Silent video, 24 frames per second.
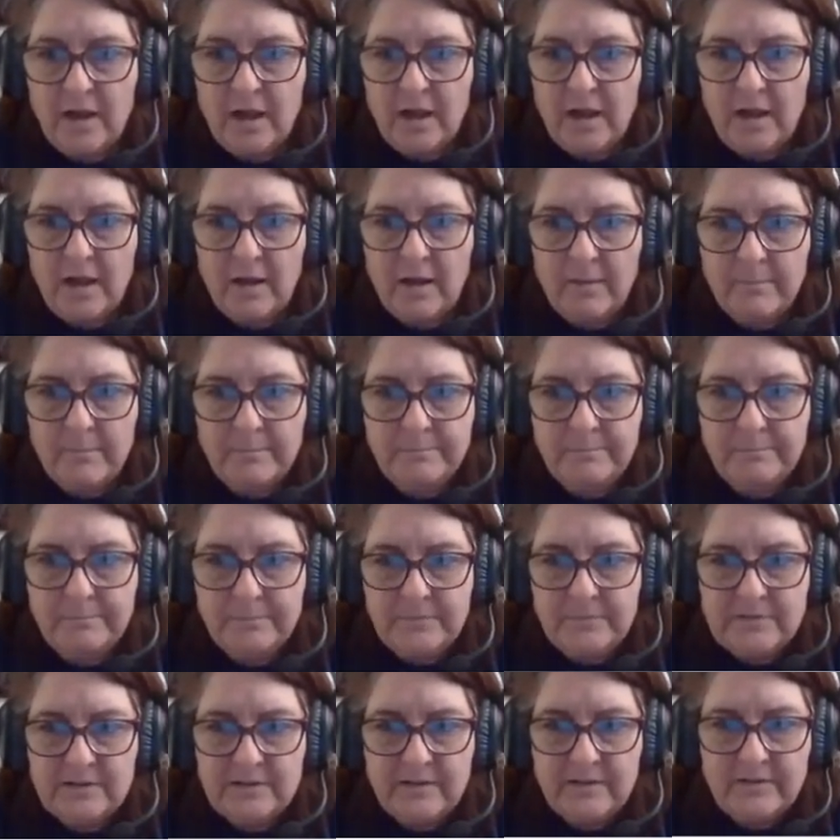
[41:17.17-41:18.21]

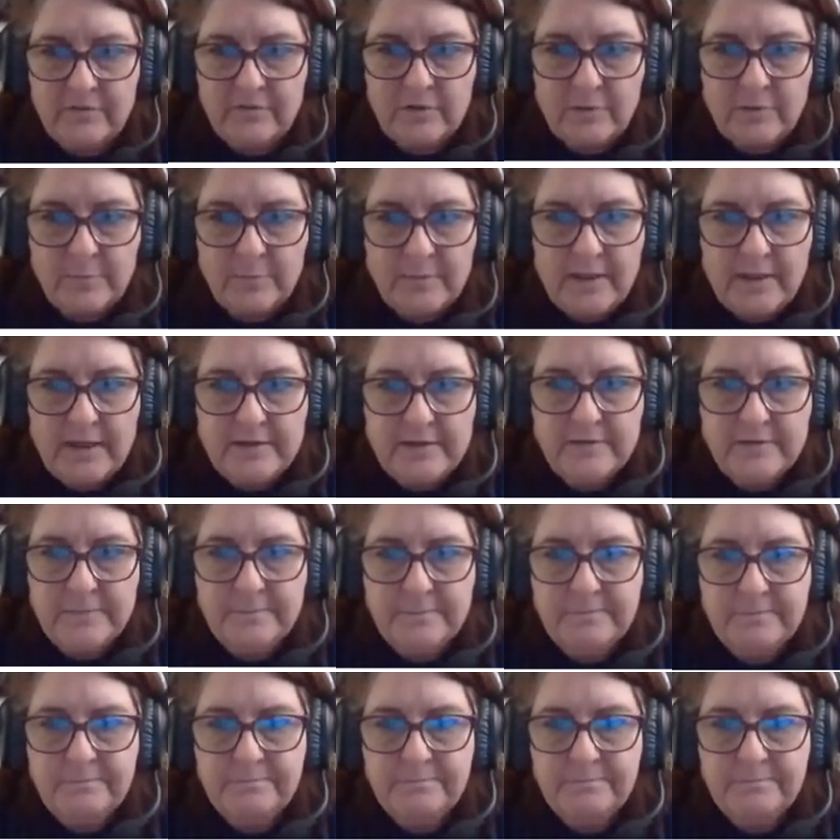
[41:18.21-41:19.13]
the blood.